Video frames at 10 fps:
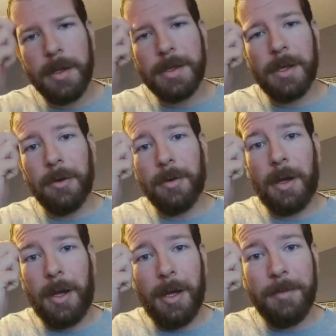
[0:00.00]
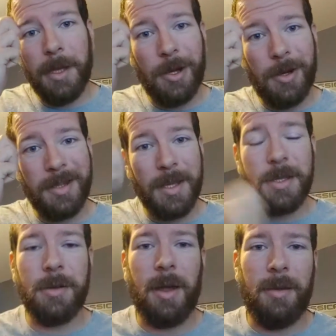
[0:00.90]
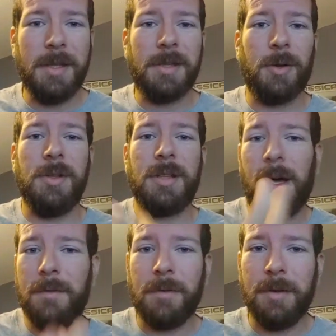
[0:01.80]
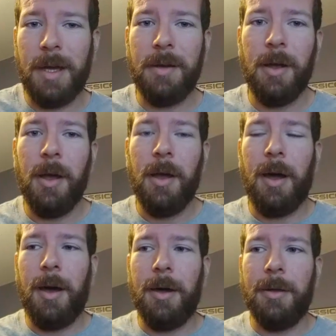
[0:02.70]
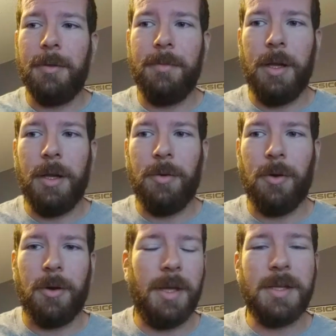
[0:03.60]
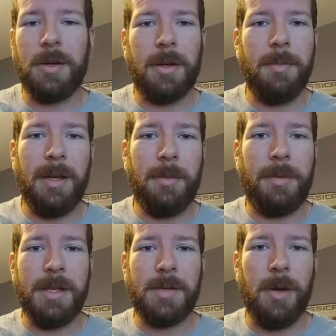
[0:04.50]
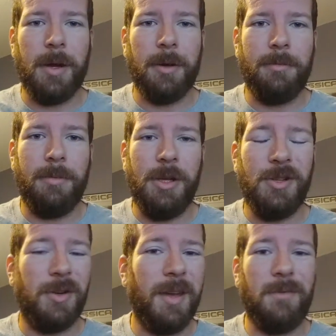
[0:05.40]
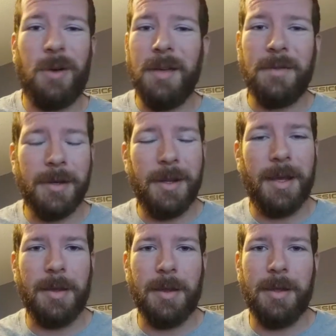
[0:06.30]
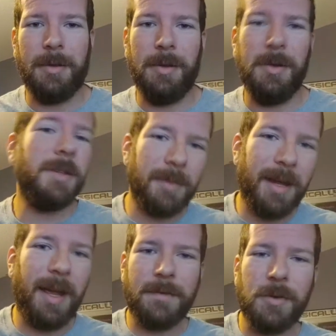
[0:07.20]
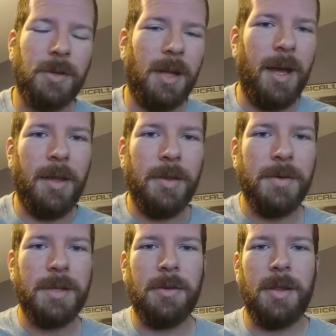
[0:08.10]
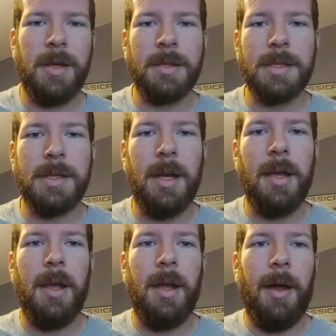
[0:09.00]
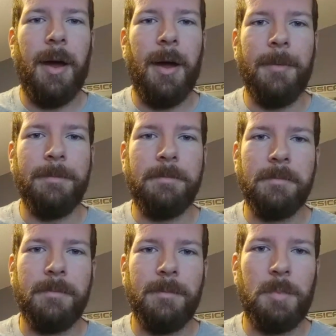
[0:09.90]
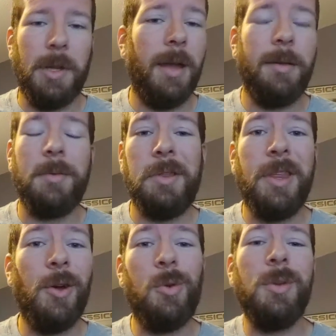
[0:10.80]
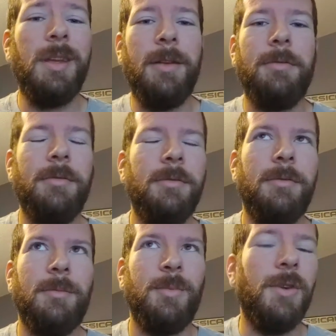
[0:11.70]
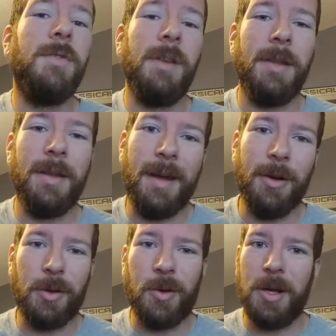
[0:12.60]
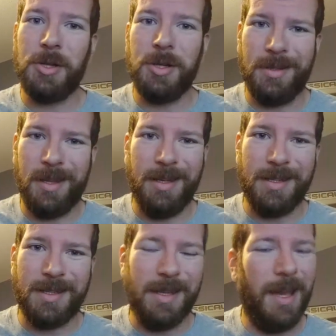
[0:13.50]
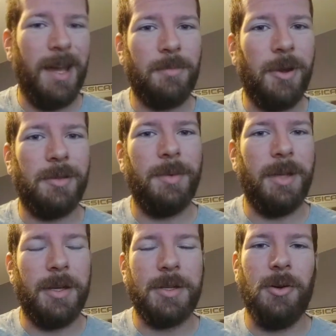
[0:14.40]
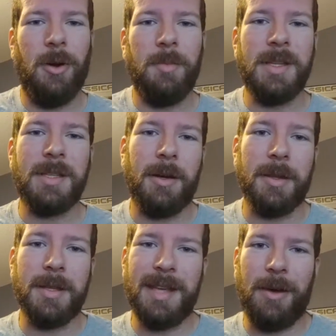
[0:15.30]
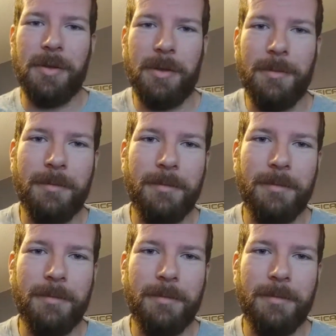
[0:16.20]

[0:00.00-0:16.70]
So, unless they're going to offer that, or unless you're going to be in a place where you don't have Wi-Fi or that kind of thing, you still might have to rely on those other things. But yeah, the only movie that I would question that is not probably going to show up is Song of the South.